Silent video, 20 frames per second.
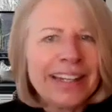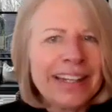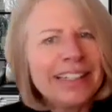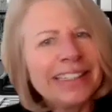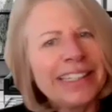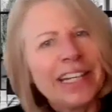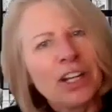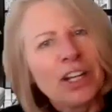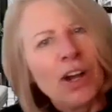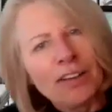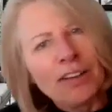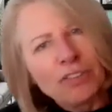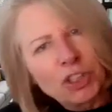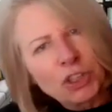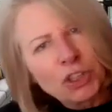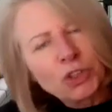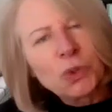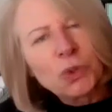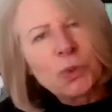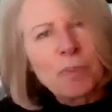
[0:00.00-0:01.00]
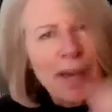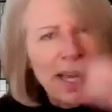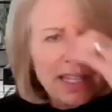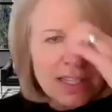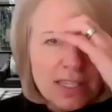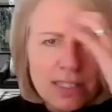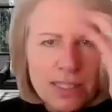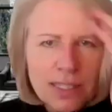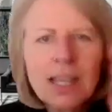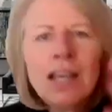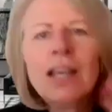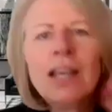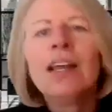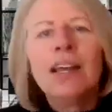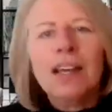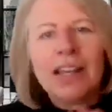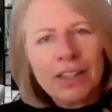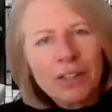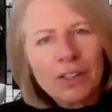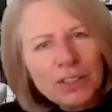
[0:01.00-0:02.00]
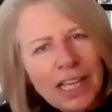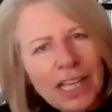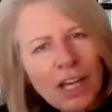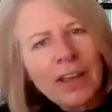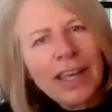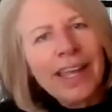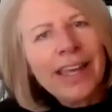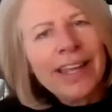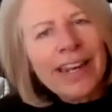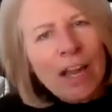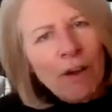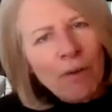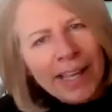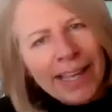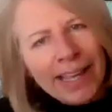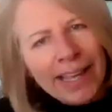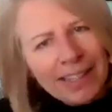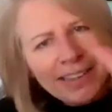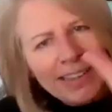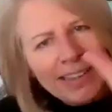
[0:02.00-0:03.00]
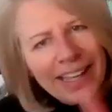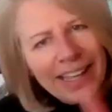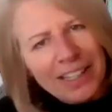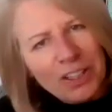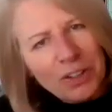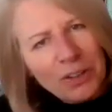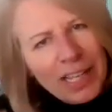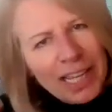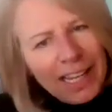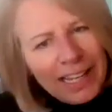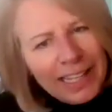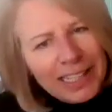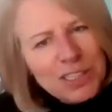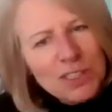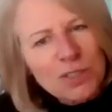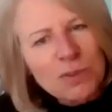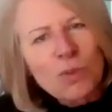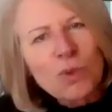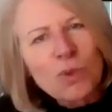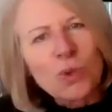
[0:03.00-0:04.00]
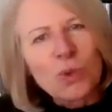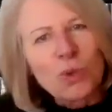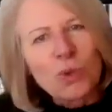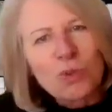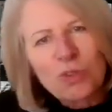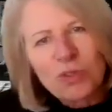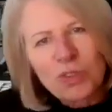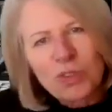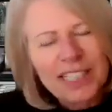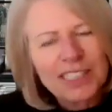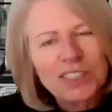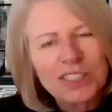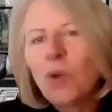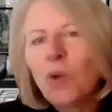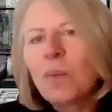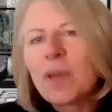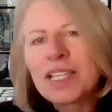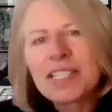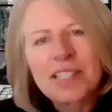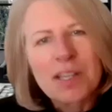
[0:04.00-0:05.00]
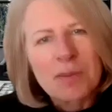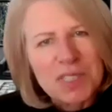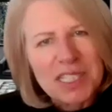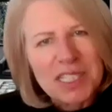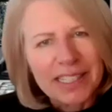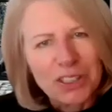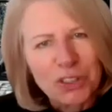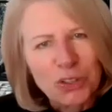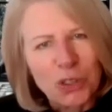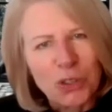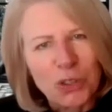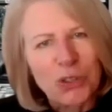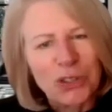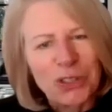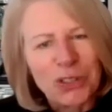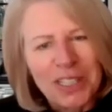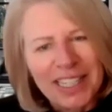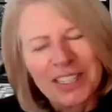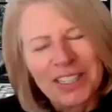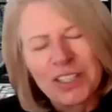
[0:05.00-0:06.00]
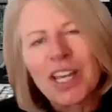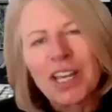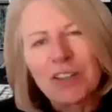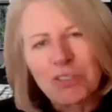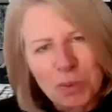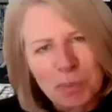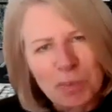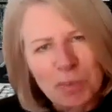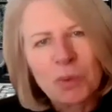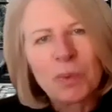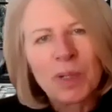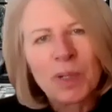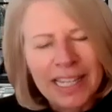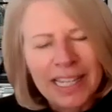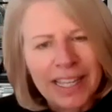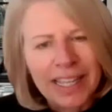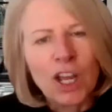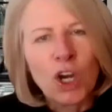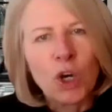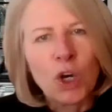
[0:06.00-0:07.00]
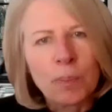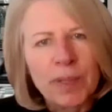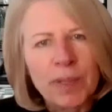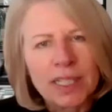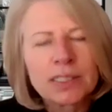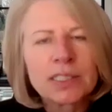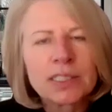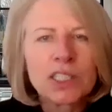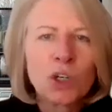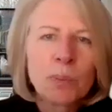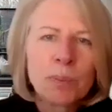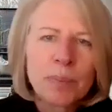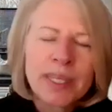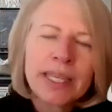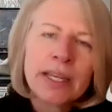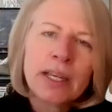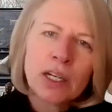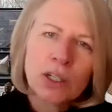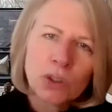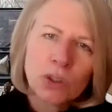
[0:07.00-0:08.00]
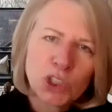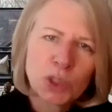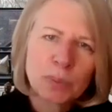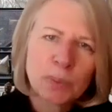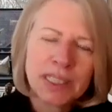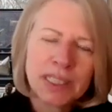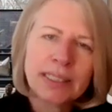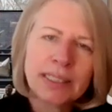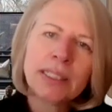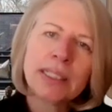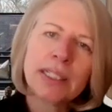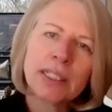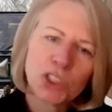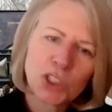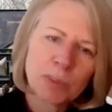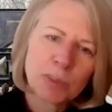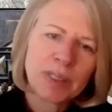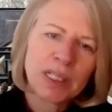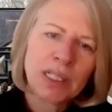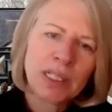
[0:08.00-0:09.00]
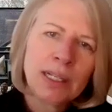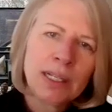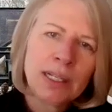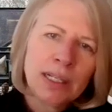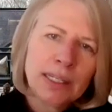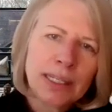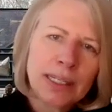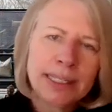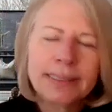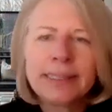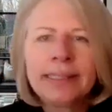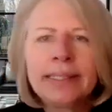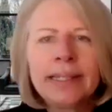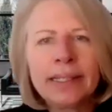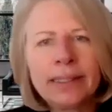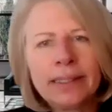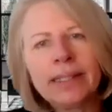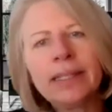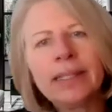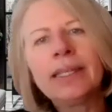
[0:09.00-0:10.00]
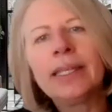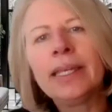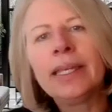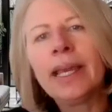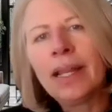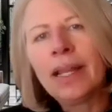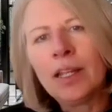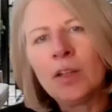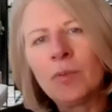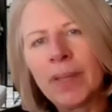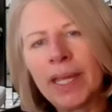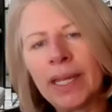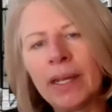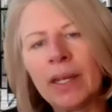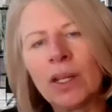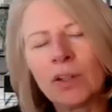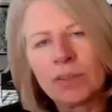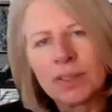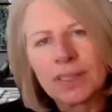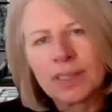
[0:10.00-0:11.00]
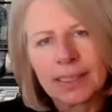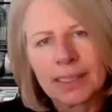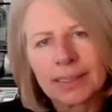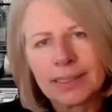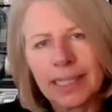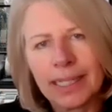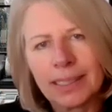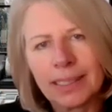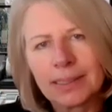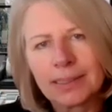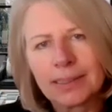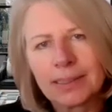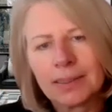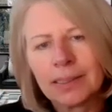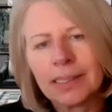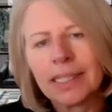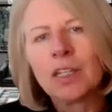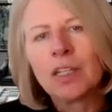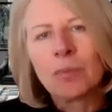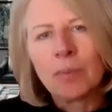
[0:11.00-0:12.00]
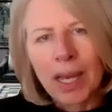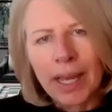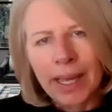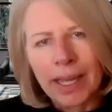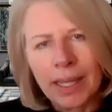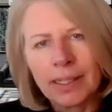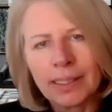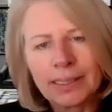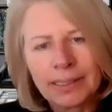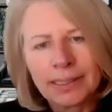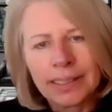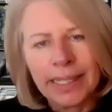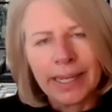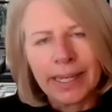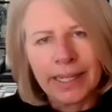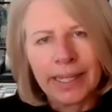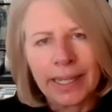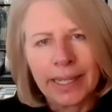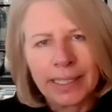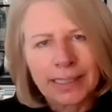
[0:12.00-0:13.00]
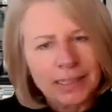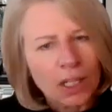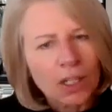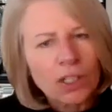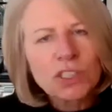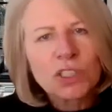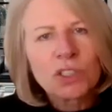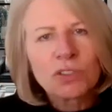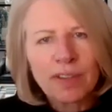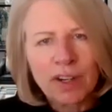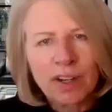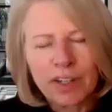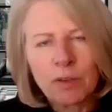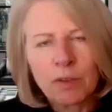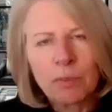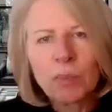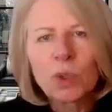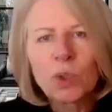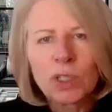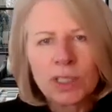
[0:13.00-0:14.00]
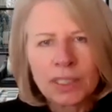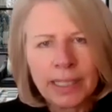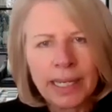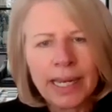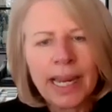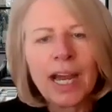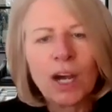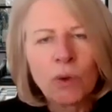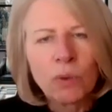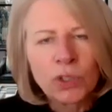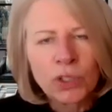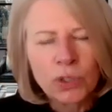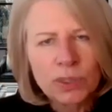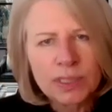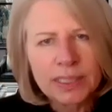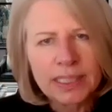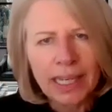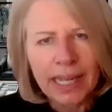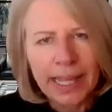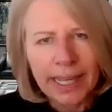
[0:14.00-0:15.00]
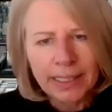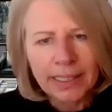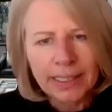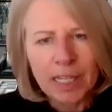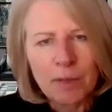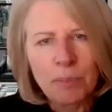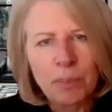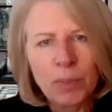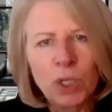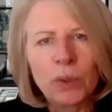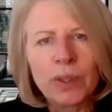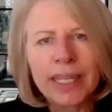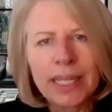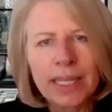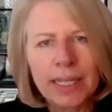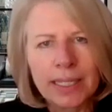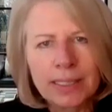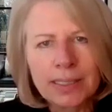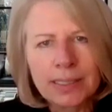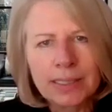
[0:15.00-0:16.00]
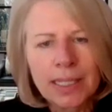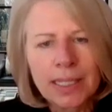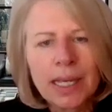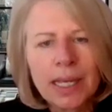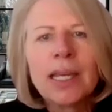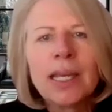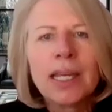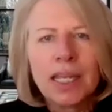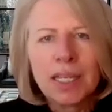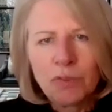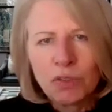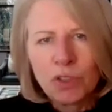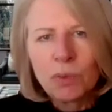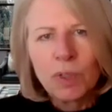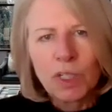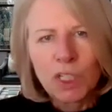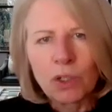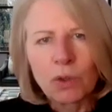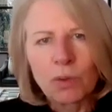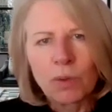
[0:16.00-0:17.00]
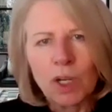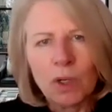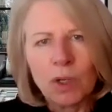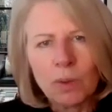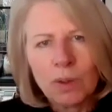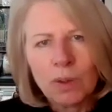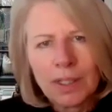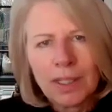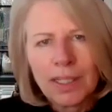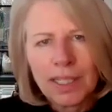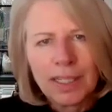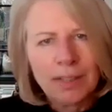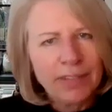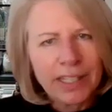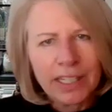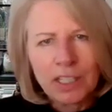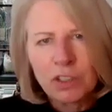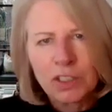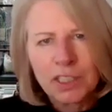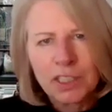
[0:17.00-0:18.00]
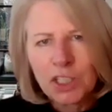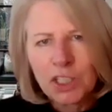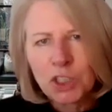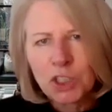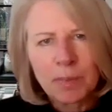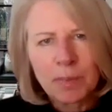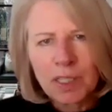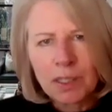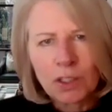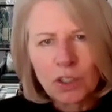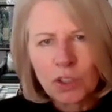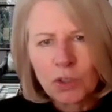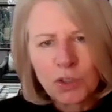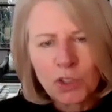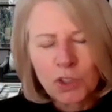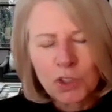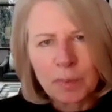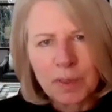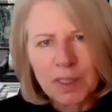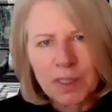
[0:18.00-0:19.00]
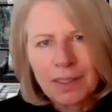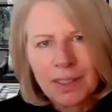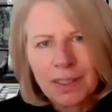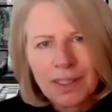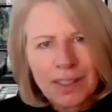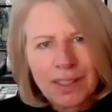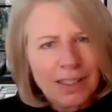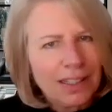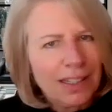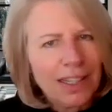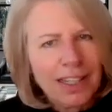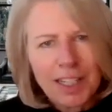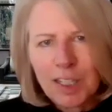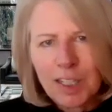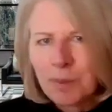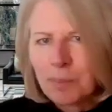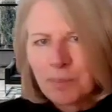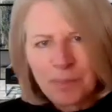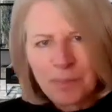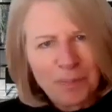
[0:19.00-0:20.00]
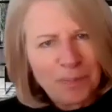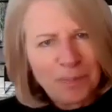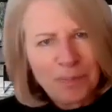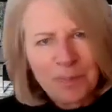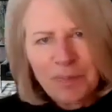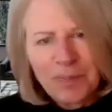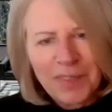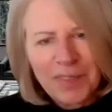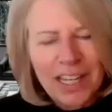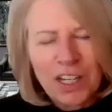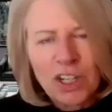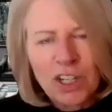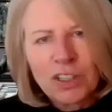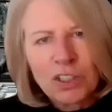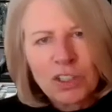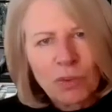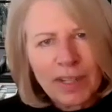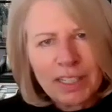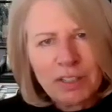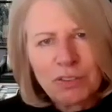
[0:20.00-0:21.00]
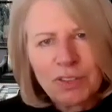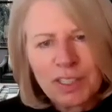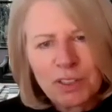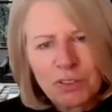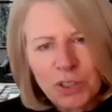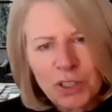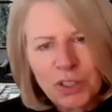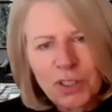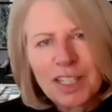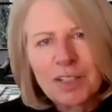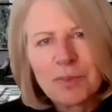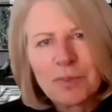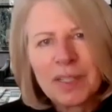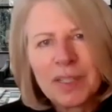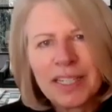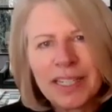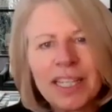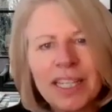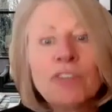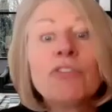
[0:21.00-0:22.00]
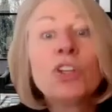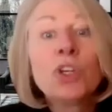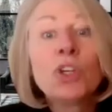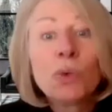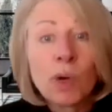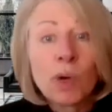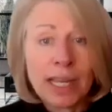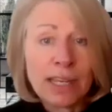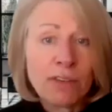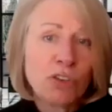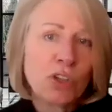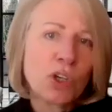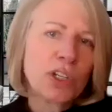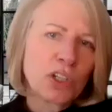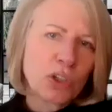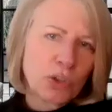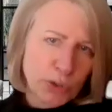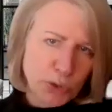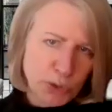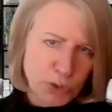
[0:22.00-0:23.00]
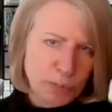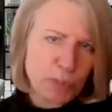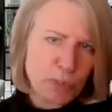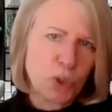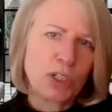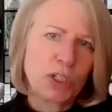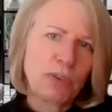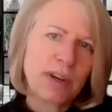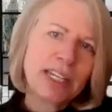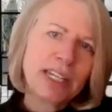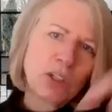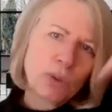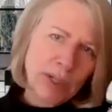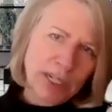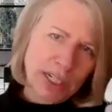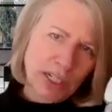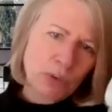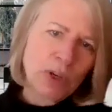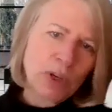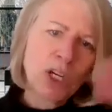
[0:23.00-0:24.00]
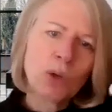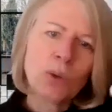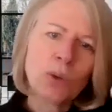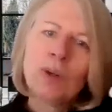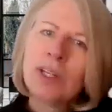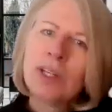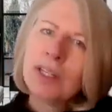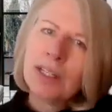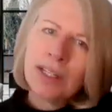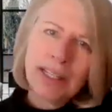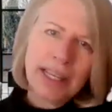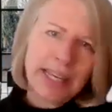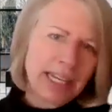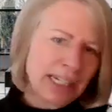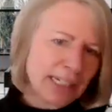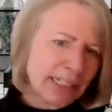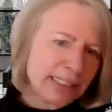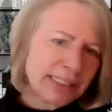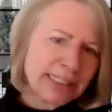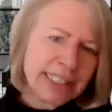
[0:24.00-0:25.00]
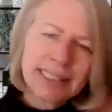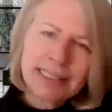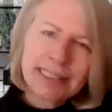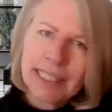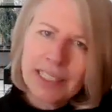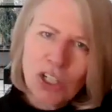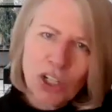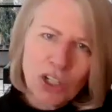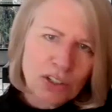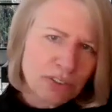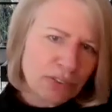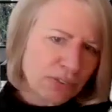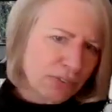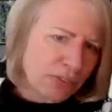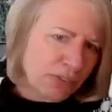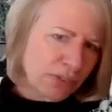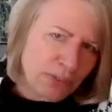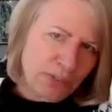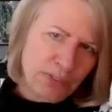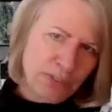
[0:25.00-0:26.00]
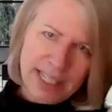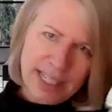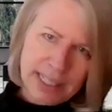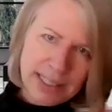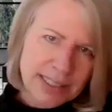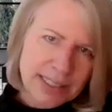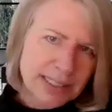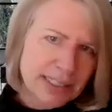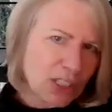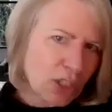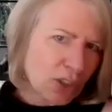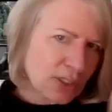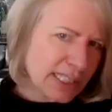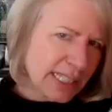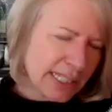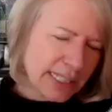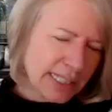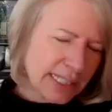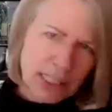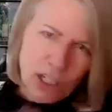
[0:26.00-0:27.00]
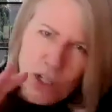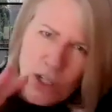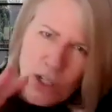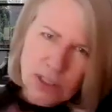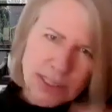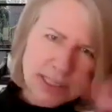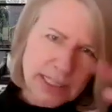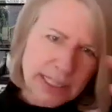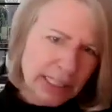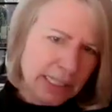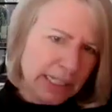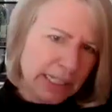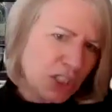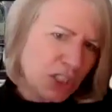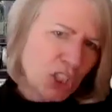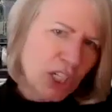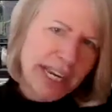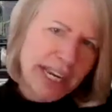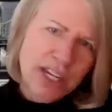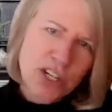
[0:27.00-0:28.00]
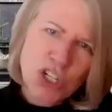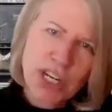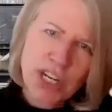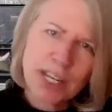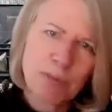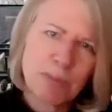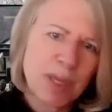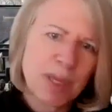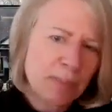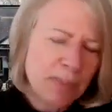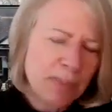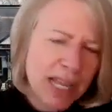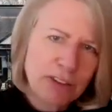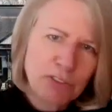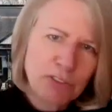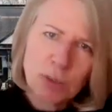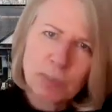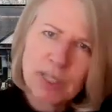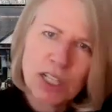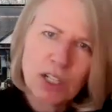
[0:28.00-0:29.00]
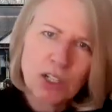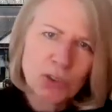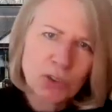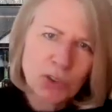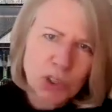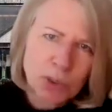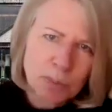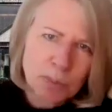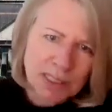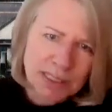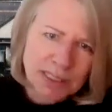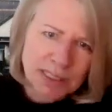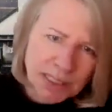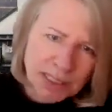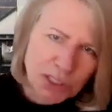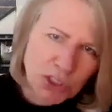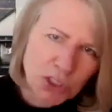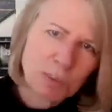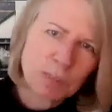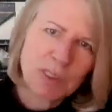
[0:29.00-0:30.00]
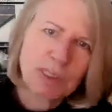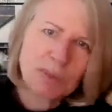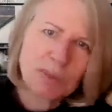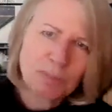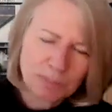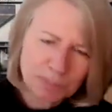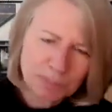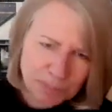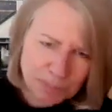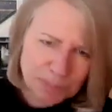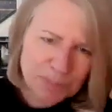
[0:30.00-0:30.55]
And, after 2 months, you say, okay, now I got that. Okay, let's move. There's always something to learn, and you have to be willing and open. So being coachable and teachable is another key element of success, in my understanding. Yeah. It's also very important in how you select employees if you want to grow. If they're not teachable and coachable, they're not the right fit for your company. If you're in growth sport, right? You want to grow and things are not fixed, so things are constantly changing. People have to be coachable and teachable.